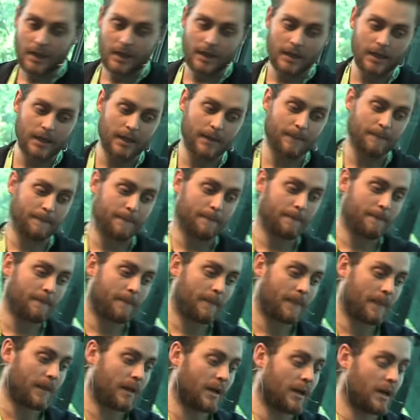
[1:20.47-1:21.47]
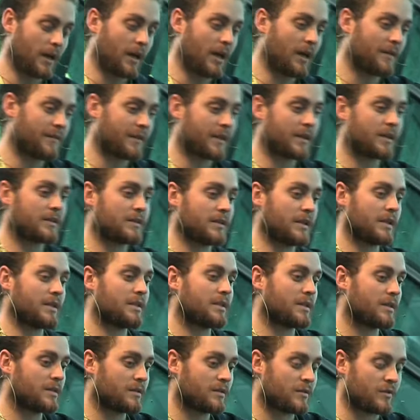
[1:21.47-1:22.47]
Um, I, I, think it's
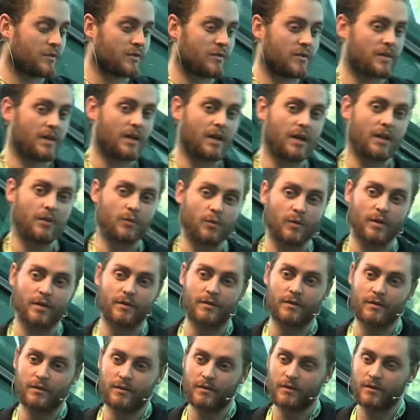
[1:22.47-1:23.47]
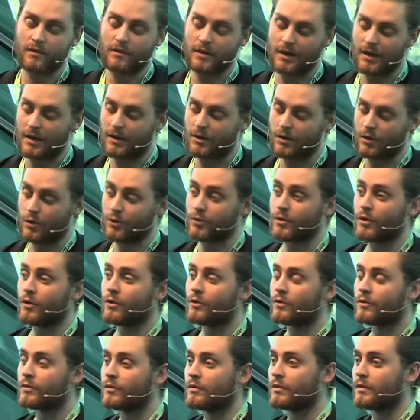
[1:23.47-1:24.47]
easiest to start with our
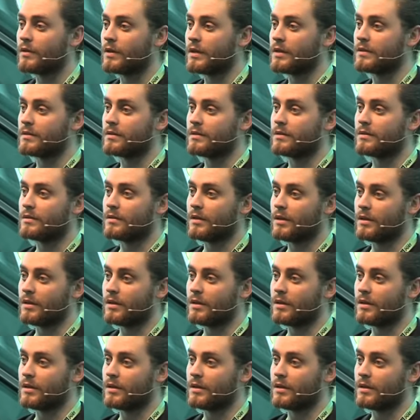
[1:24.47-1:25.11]
logo. It's